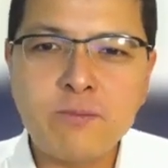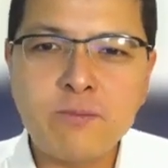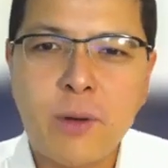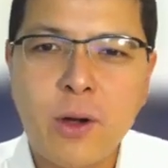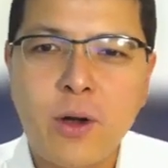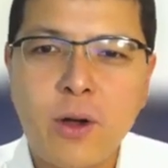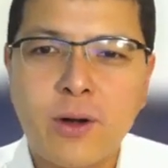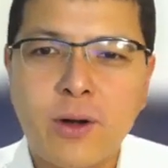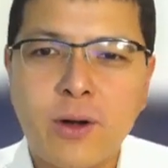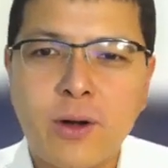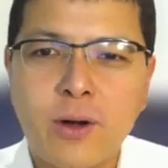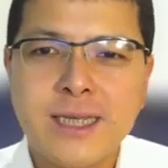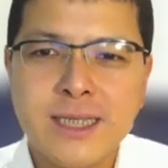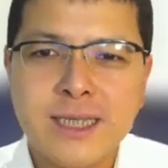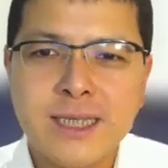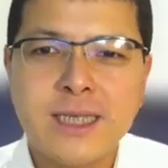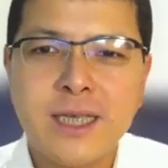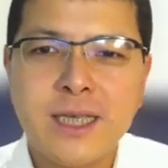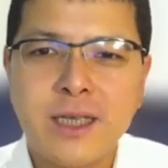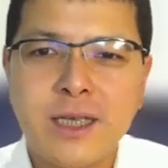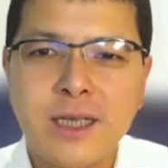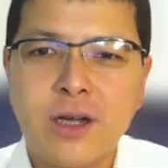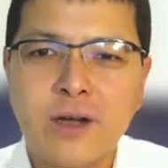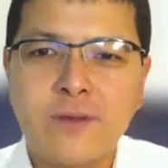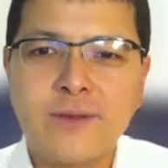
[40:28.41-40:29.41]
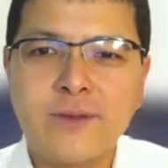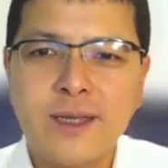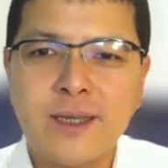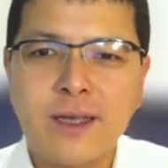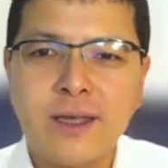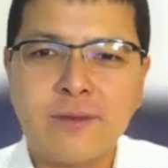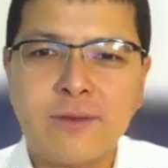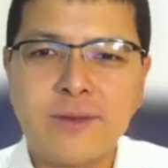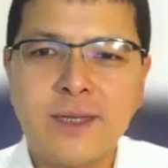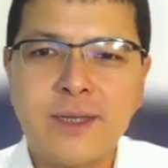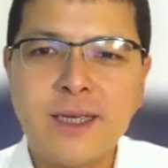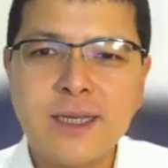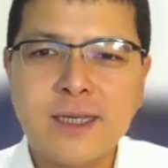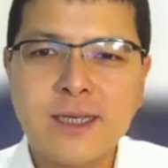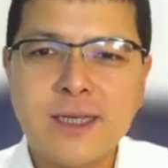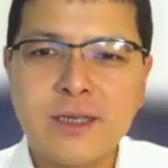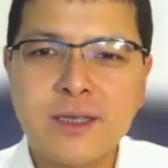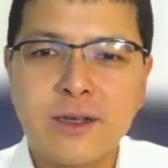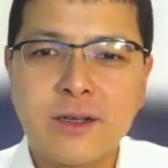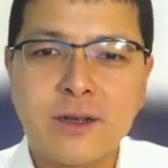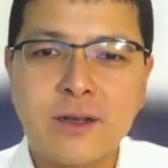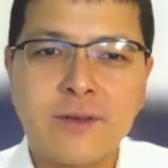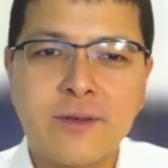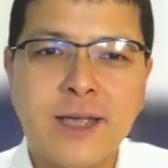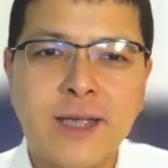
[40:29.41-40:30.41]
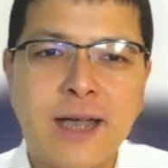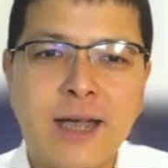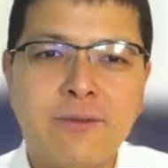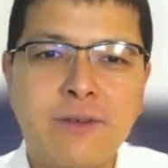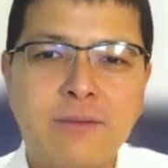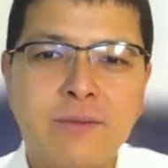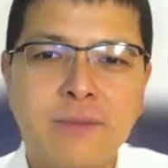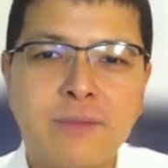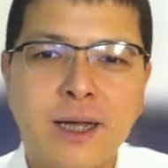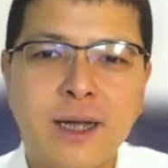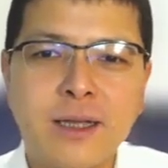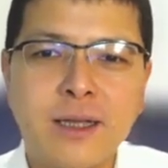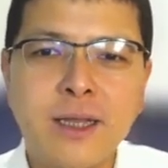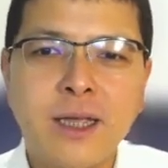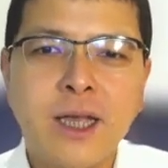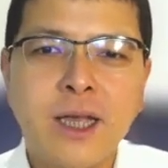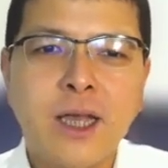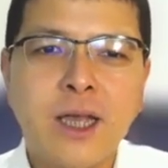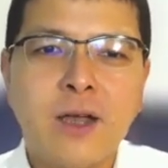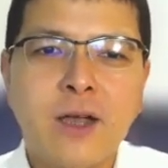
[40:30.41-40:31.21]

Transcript: policy of this sort of government